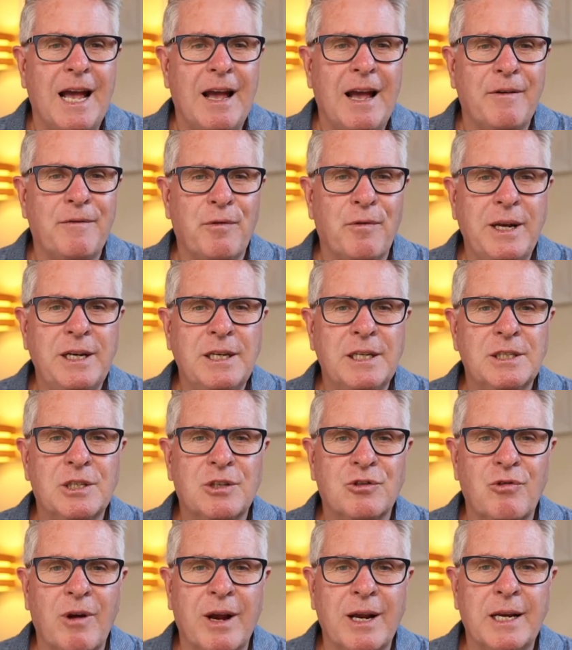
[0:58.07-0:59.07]
A friend is
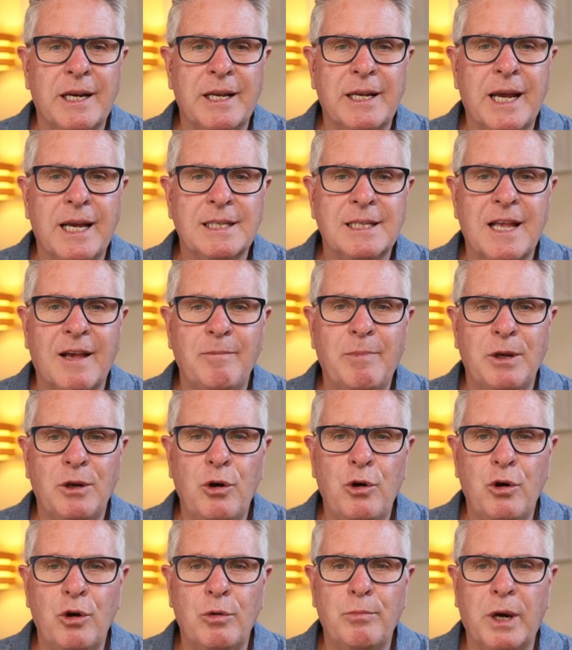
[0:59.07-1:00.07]
struggling as they've
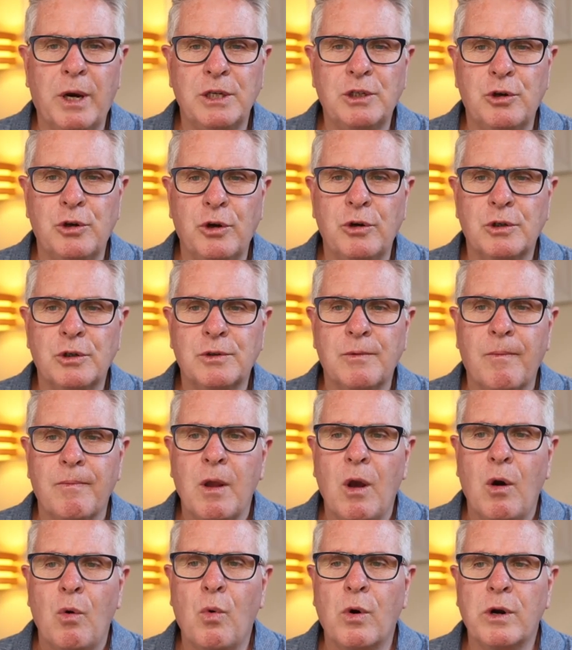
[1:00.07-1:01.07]
been hurt by church.
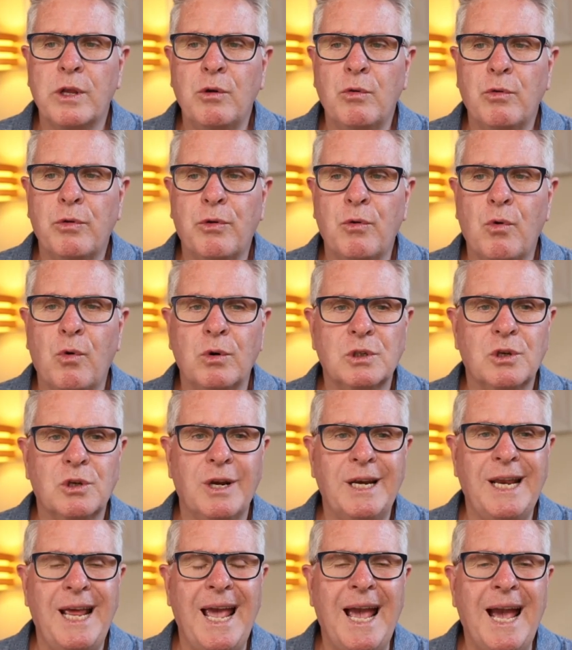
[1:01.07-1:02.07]
What are your thoughts
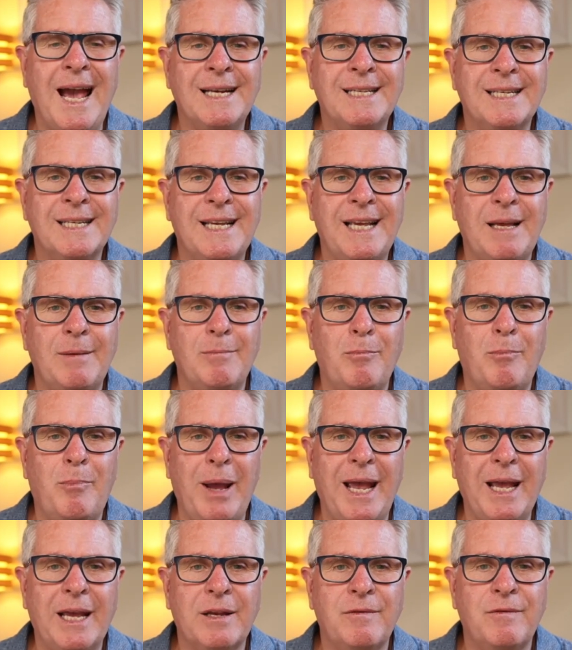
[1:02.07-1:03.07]
on how to get
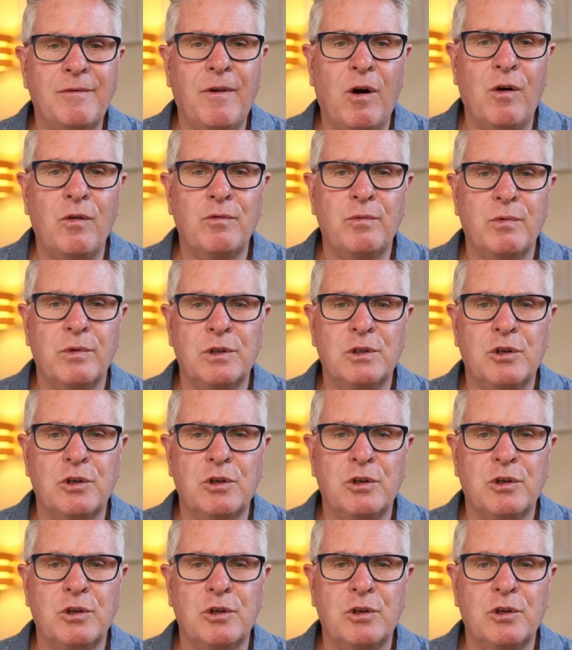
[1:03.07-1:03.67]
back involved with